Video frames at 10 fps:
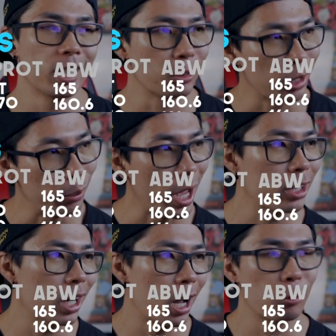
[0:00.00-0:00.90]
doesn't really
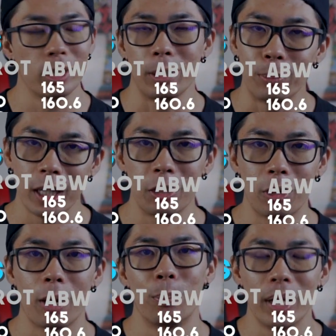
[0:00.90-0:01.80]
matter how really big
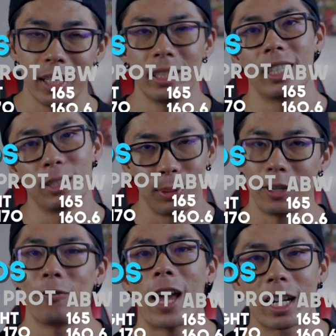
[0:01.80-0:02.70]
you are, but it does play
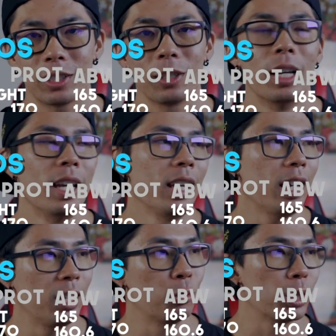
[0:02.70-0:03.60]
a factor
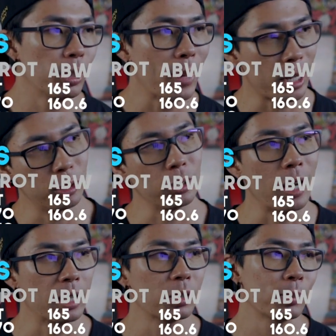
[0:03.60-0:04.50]
in where your macros
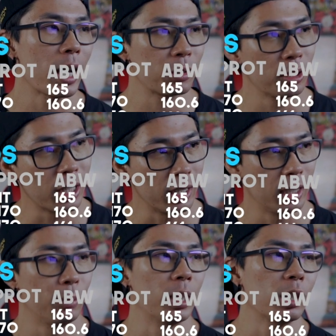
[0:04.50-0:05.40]
are at. So his macros are getting a
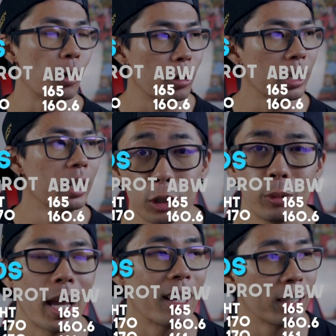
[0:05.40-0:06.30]
little bit lower. So
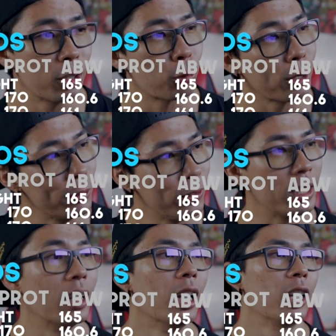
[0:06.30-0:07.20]
we added a
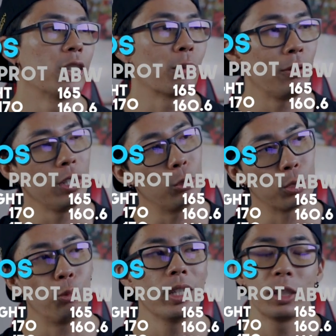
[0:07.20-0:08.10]
refeed. His refeed
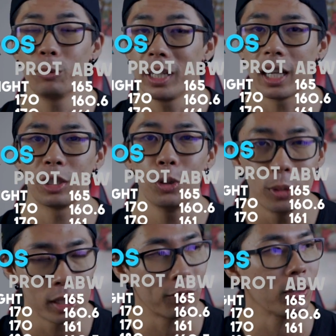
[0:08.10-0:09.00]
was once a week at
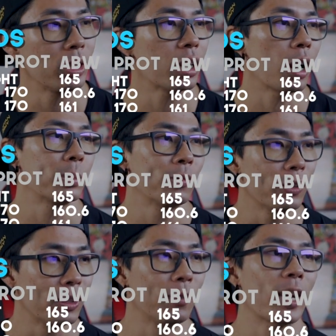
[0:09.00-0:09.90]
250 carbs,
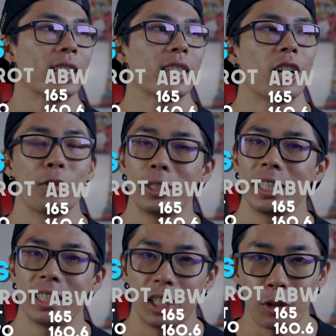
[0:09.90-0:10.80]
50 fats,
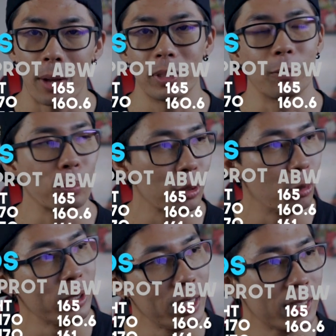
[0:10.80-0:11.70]
160 grams of
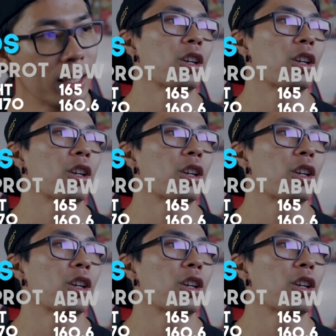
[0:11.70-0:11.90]
proteins.